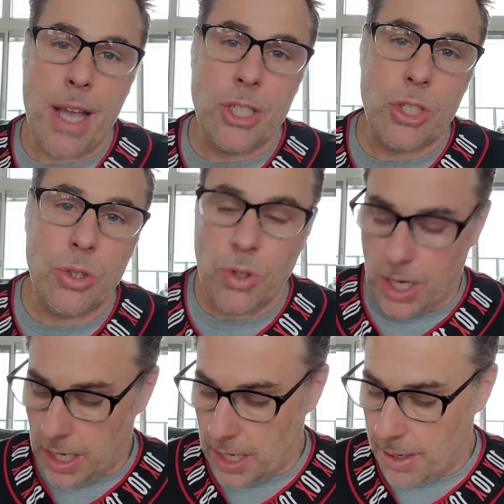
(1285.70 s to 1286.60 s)
you
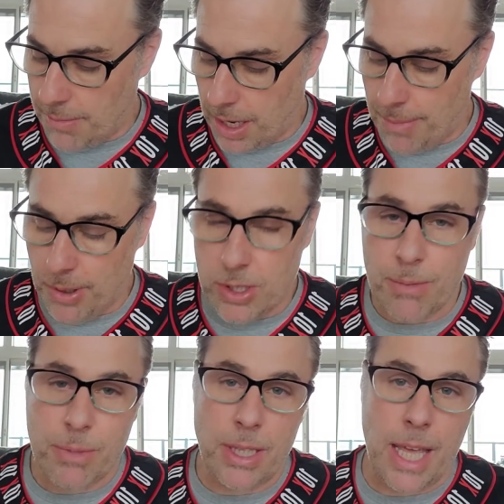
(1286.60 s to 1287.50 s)
about something
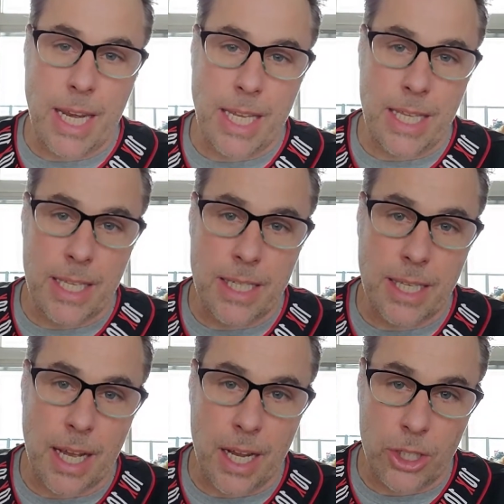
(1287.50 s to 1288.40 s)
that is
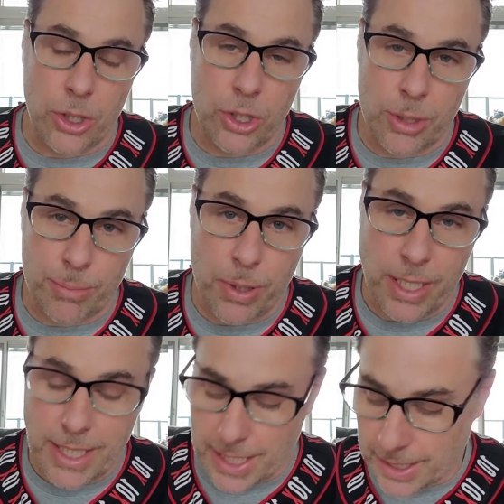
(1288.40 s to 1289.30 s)
current and
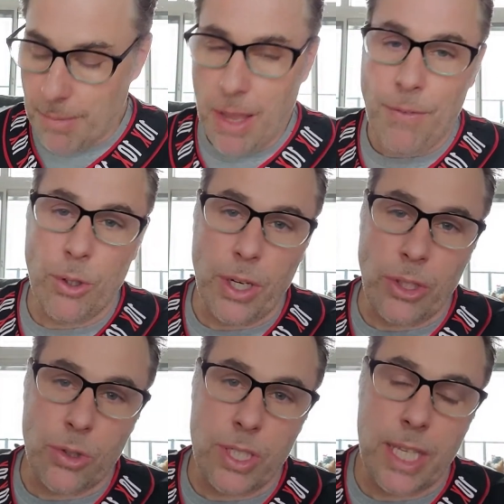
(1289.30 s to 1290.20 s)
pressing. If you're
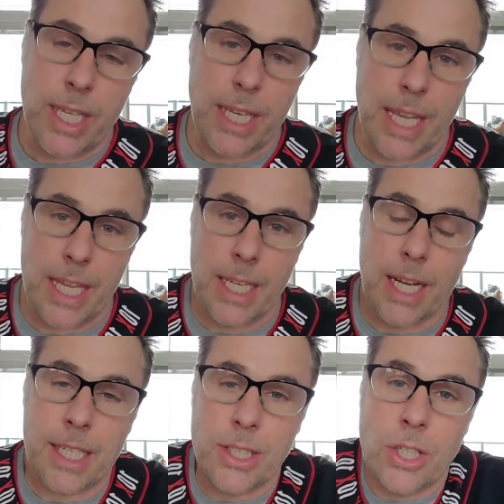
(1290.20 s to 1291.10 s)
interested in a
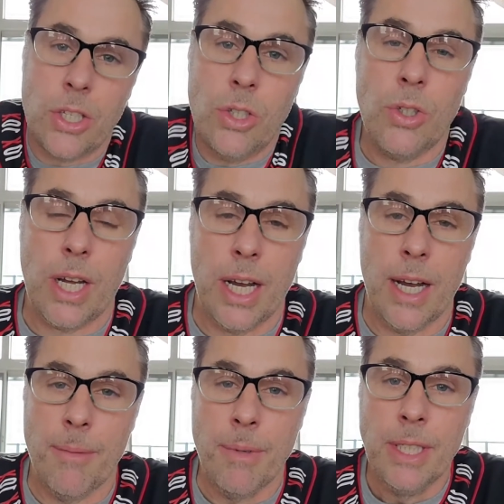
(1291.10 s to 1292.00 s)
continued
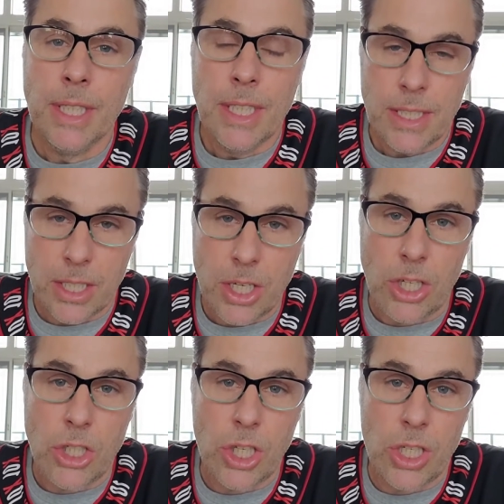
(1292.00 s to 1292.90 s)

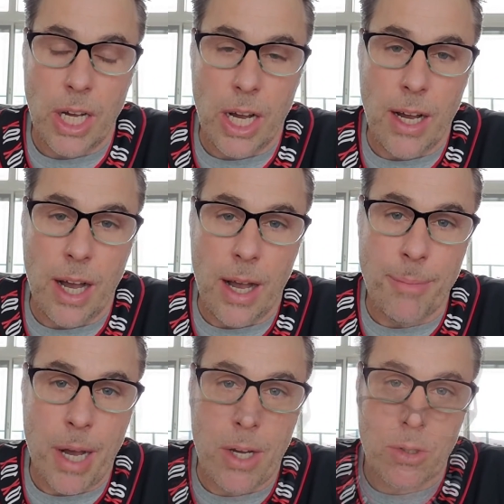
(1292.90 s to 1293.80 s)
discussion
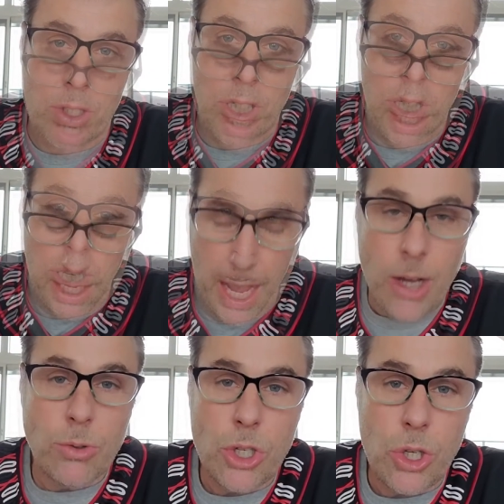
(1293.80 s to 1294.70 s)
about how
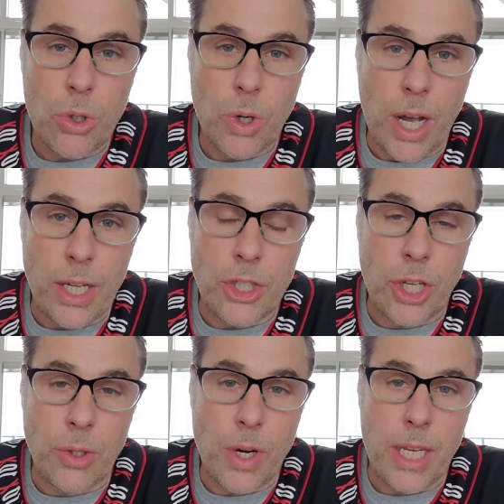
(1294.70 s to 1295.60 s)
to
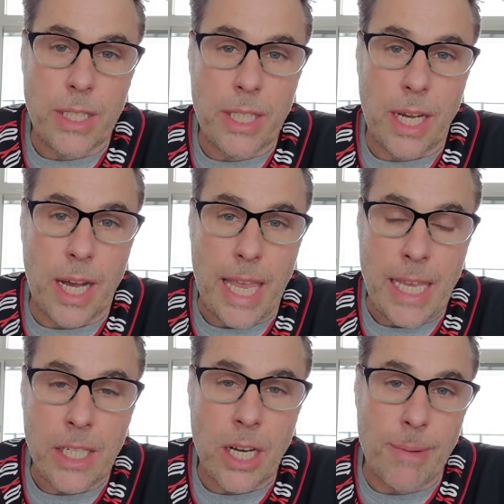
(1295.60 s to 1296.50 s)
generate
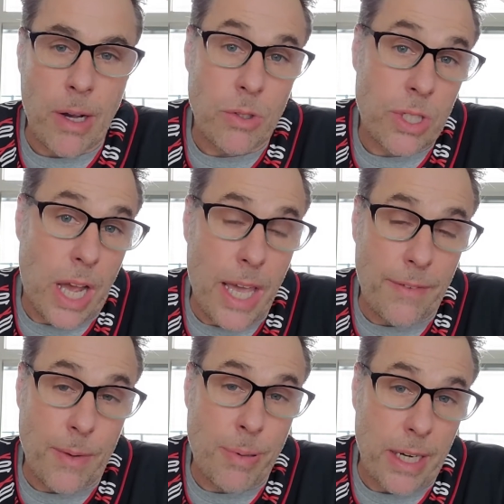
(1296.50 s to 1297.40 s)
income outside of the
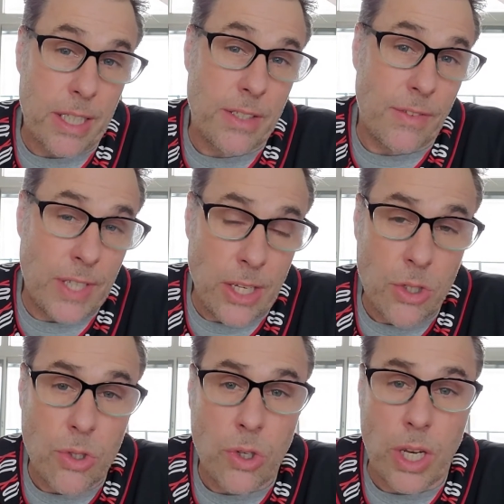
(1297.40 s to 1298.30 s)
practice of
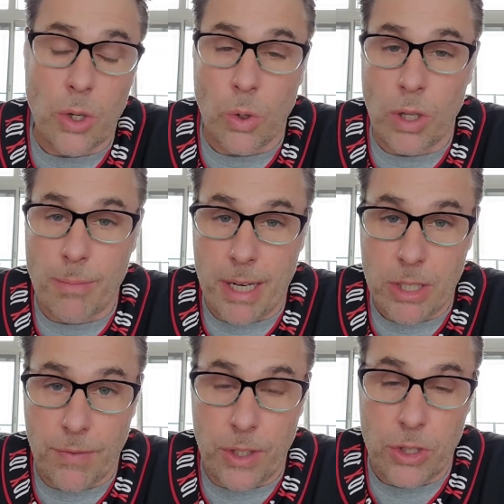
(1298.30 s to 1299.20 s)
dentistry and oral and
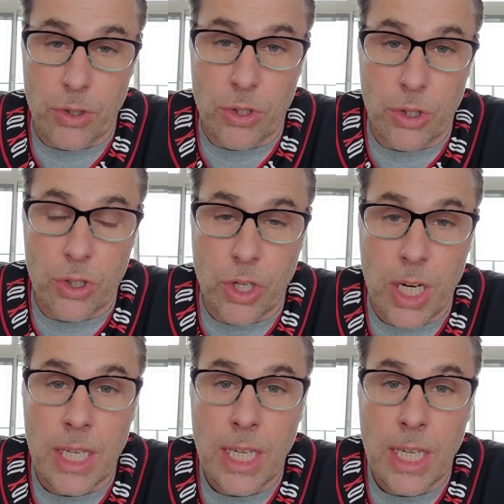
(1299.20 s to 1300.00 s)
maxillofacial surgery,